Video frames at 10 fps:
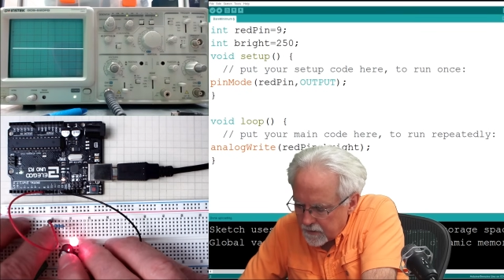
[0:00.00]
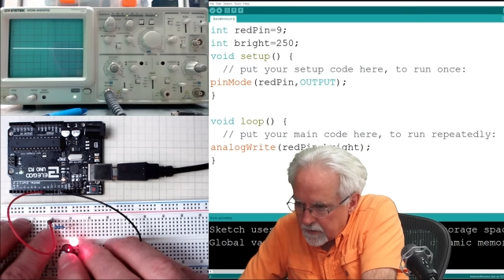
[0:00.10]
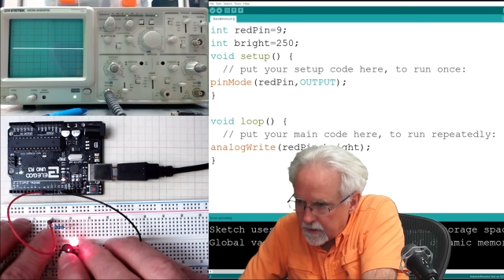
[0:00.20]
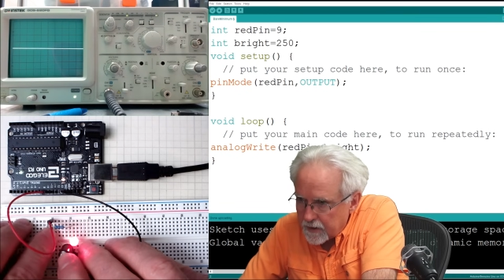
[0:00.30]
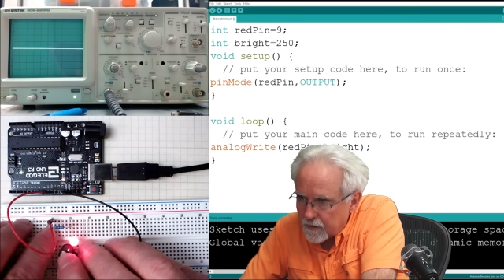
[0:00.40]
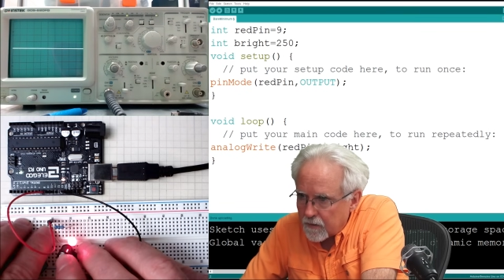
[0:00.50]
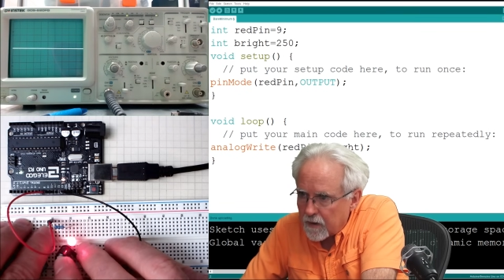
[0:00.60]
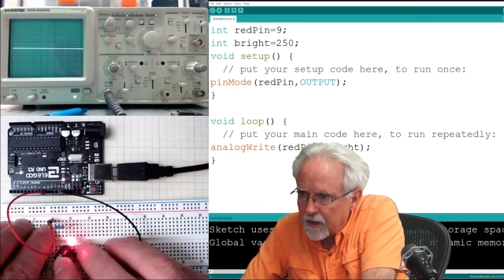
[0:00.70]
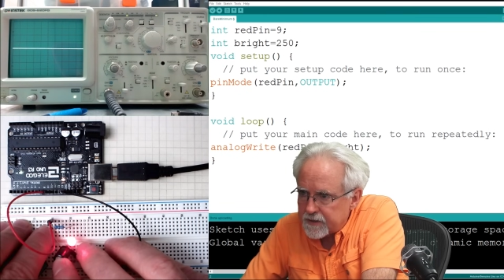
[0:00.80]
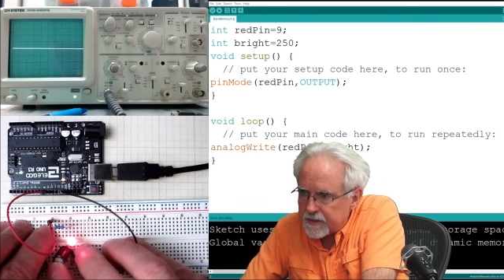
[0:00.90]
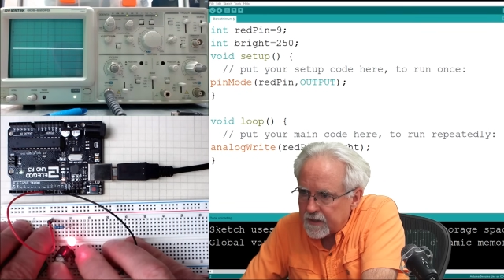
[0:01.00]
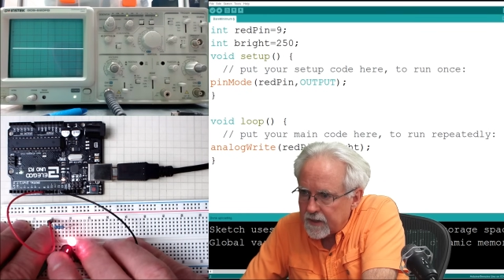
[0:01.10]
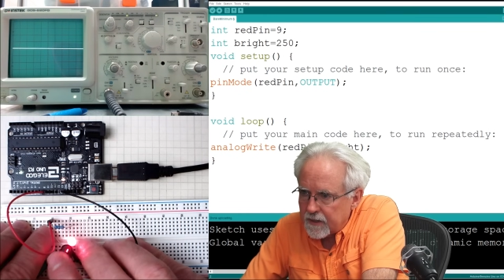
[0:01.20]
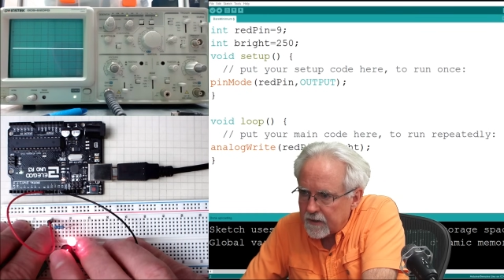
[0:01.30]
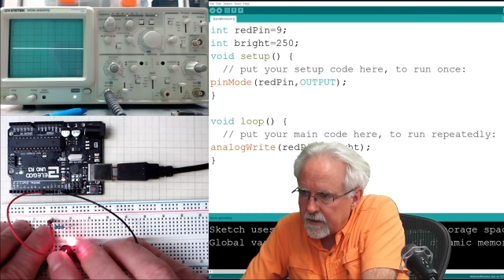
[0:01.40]
hook it across
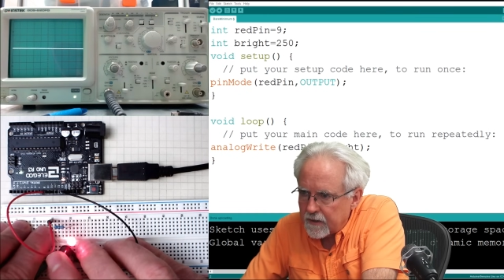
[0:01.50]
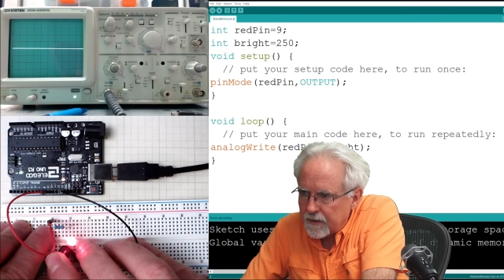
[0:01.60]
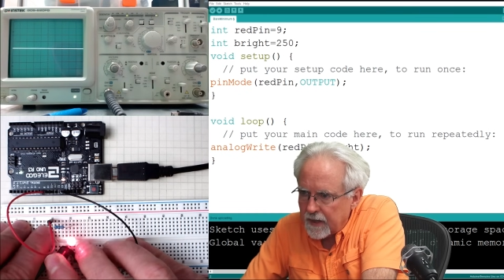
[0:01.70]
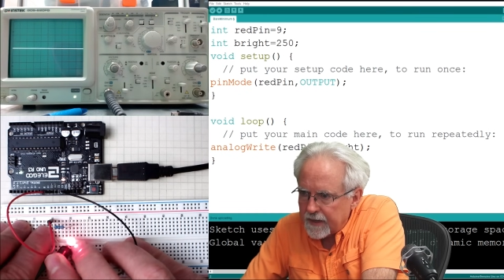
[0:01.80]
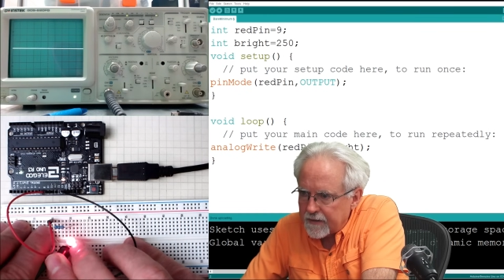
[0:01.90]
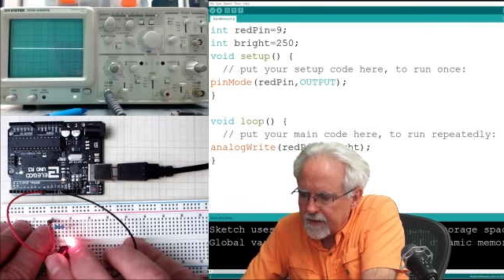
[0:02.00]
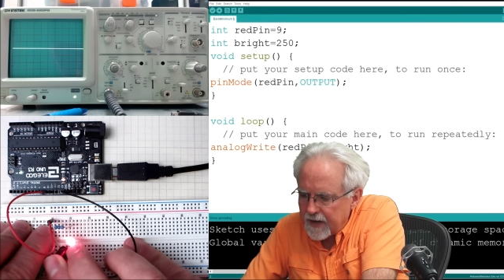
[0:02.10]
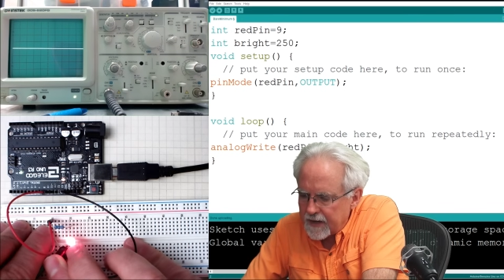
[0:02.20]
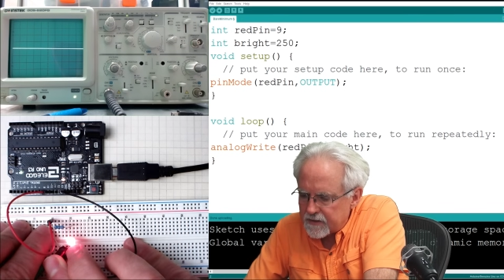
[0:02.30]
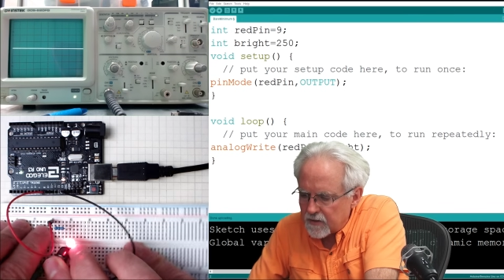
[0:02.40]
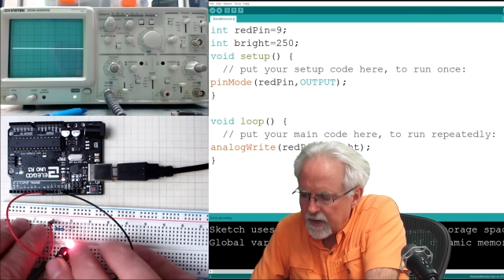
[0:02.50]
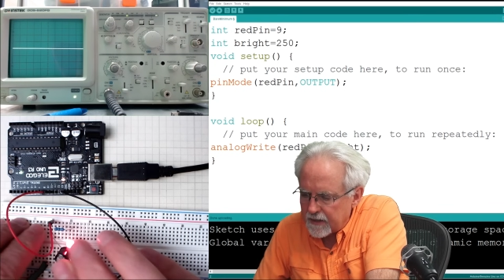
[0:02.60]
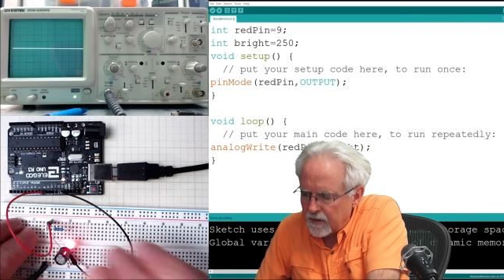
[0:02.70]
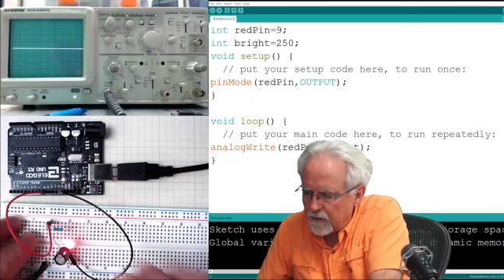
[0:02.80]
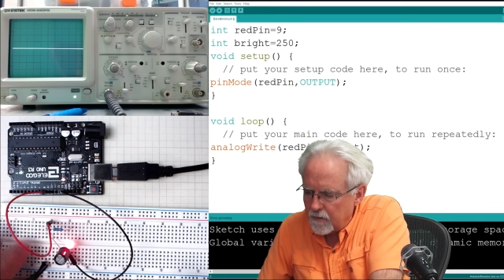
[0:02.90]
there like that. So I
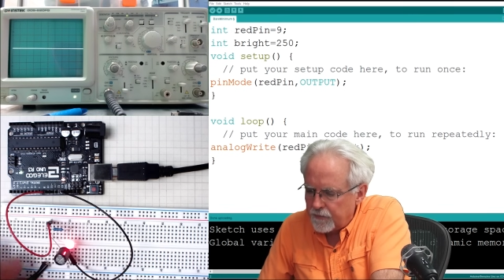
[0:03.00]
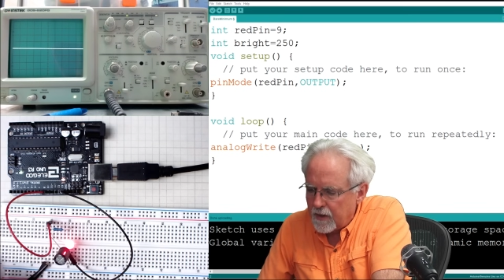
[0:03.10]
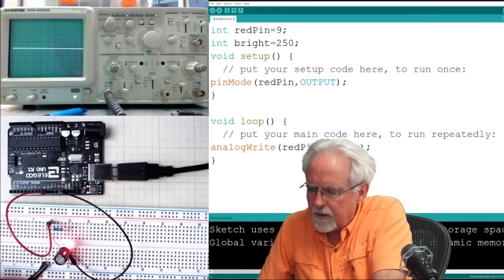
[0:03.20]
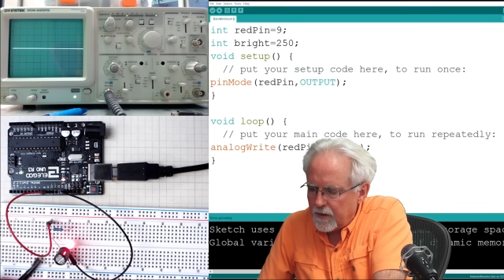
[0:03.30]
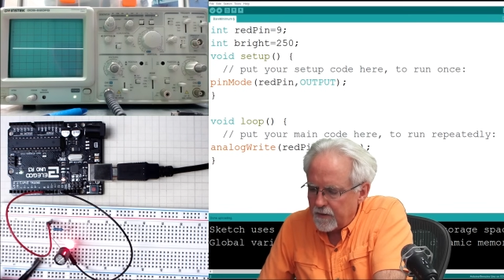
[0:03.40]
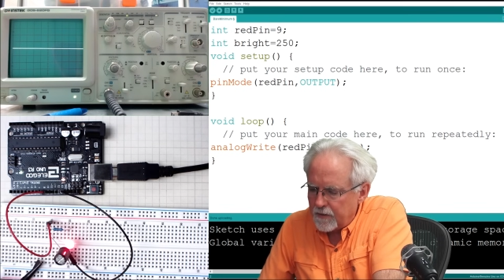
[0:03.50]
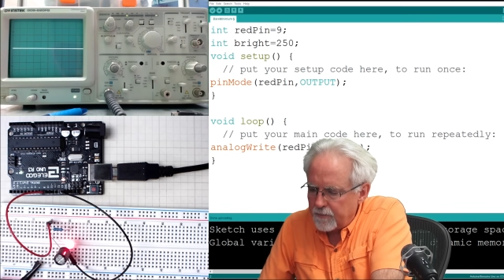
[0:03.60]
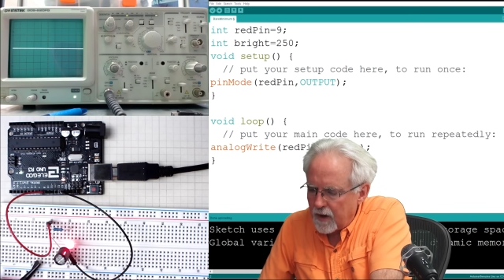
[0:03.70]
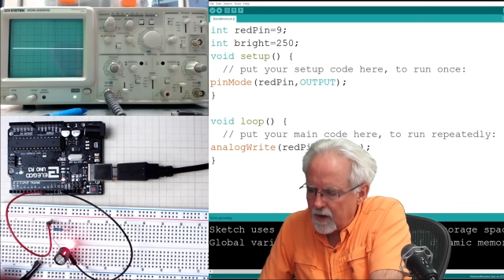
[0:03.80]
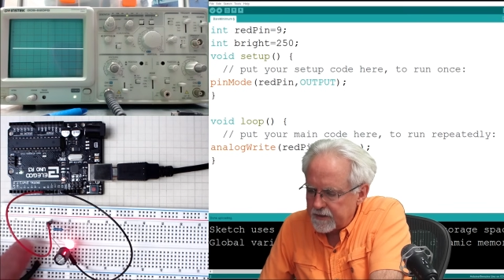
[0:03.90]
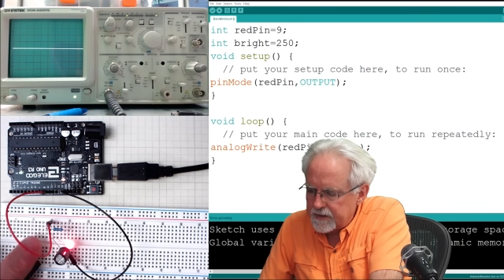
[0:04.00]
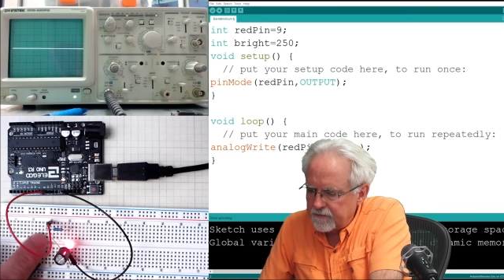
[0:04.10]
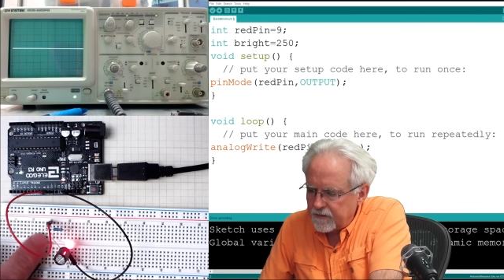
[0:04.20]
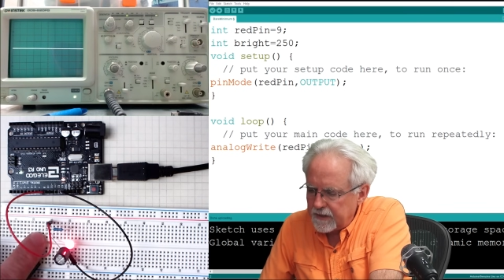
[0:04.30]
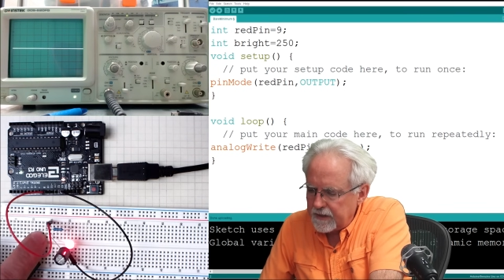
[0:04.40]
go the
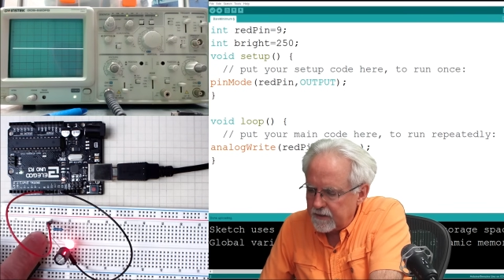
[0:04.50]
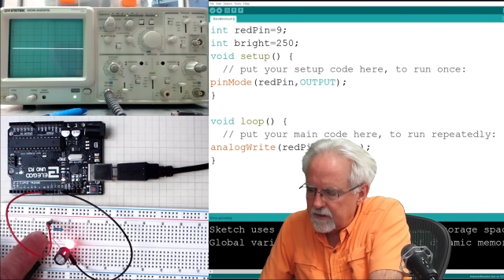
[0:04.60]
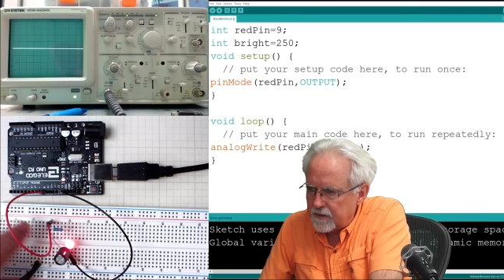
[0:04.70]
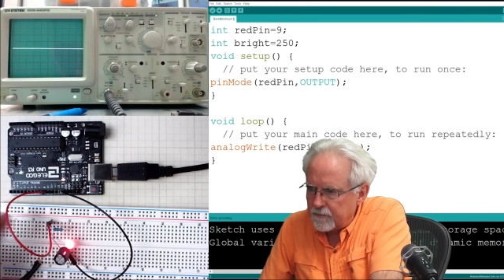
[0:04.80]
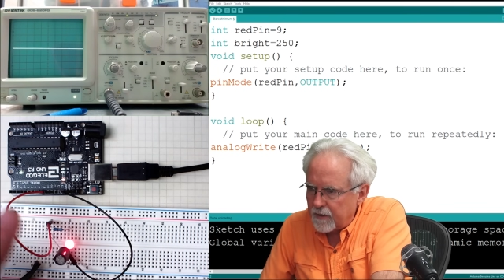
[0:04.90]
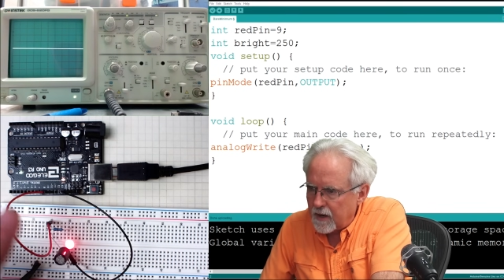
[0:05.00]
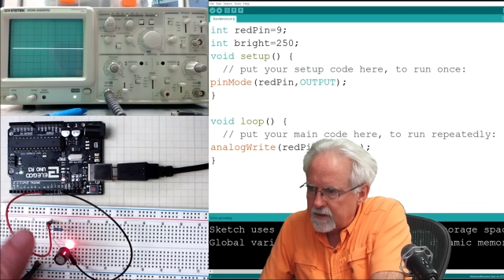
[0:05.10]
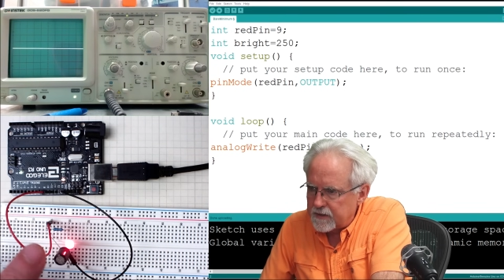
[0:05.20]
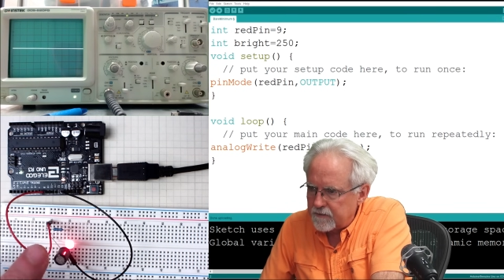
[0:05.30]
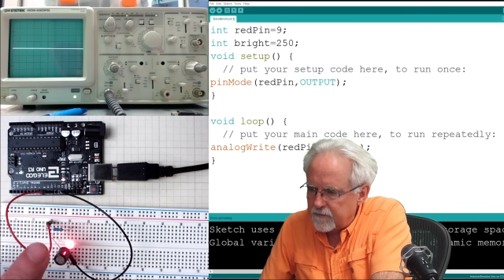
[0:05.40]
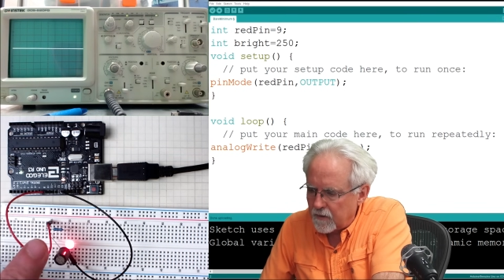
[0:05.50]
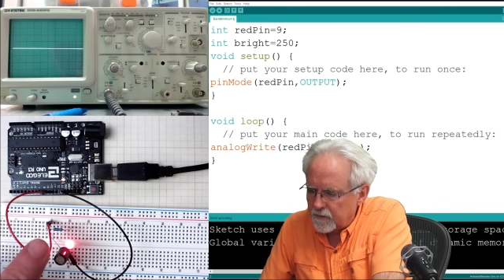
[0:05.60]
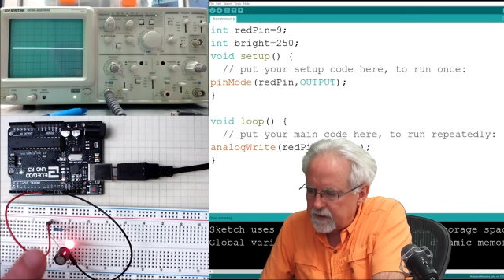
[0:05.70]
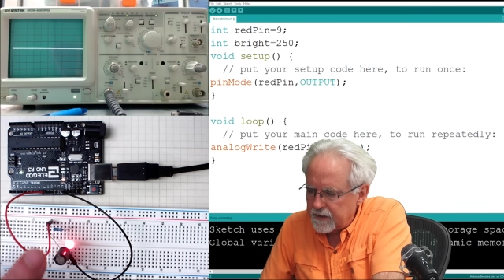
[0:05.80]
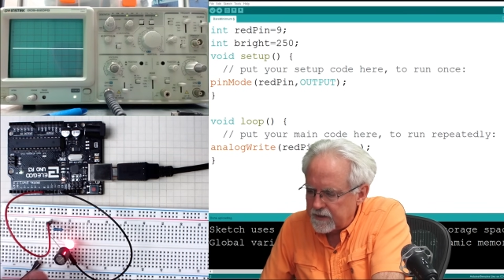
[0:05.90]
positive lead to the positive
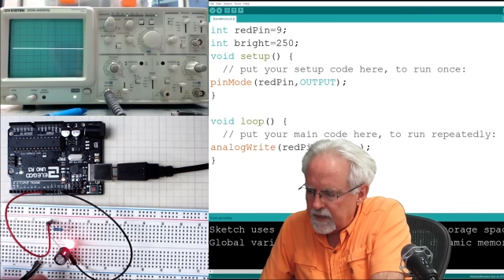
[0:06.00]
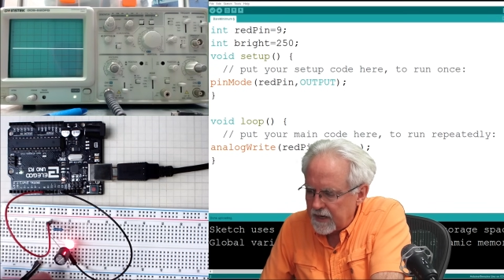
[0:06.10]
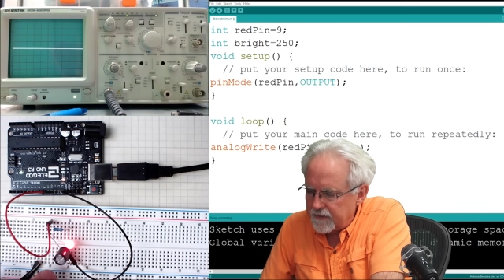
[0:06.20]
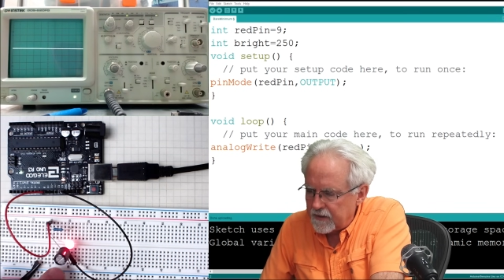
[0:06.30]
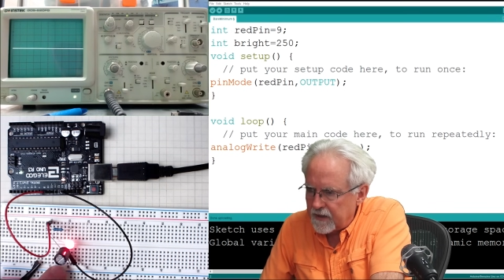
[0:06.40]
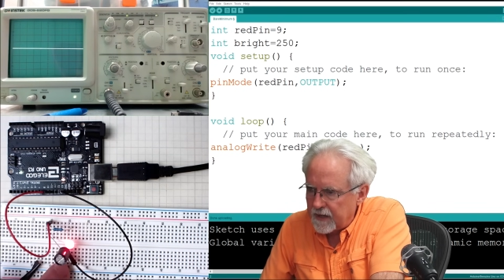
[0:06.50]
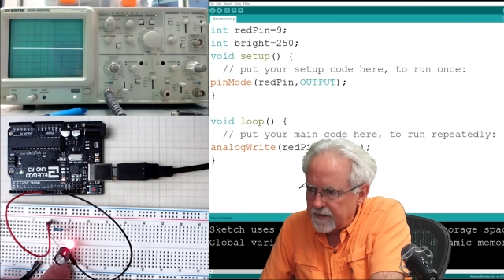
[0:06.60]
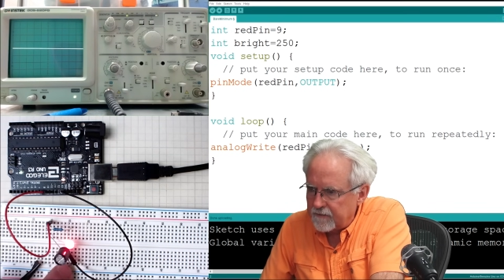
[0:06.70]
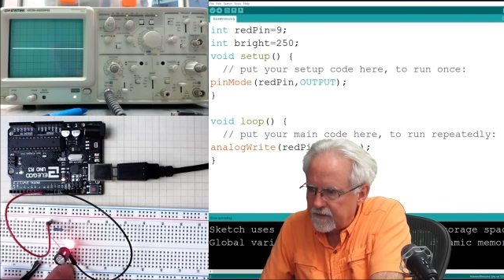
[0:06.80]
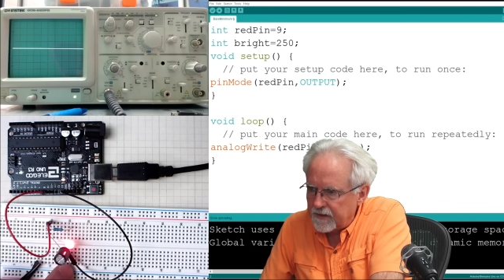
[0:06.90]
voltage and the negative